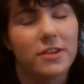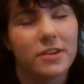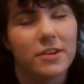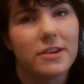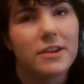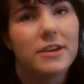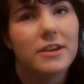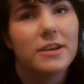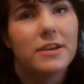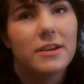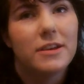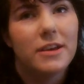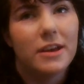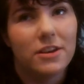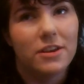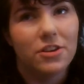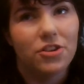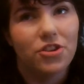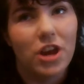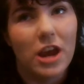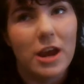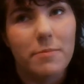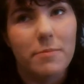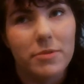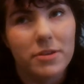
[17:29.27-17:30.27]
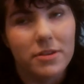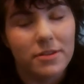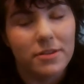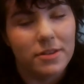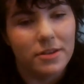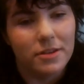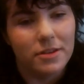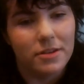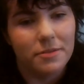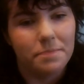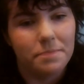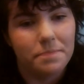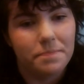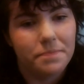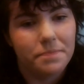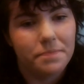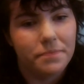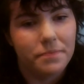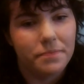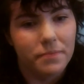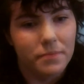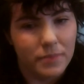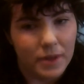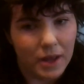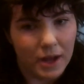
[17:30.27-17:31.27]
and Ashamed is the
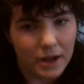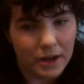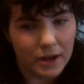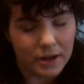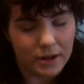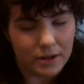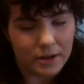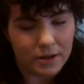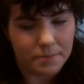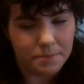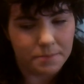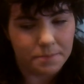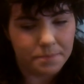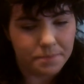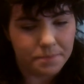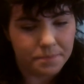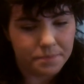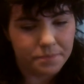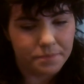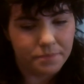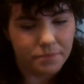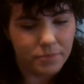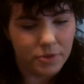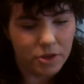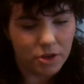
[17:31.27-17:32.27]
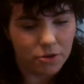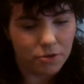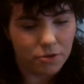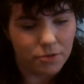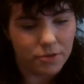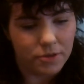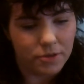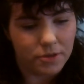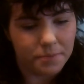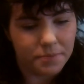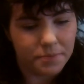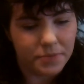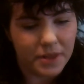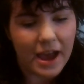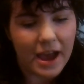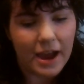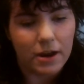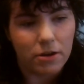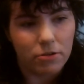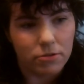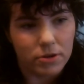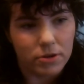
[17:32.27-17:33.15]
the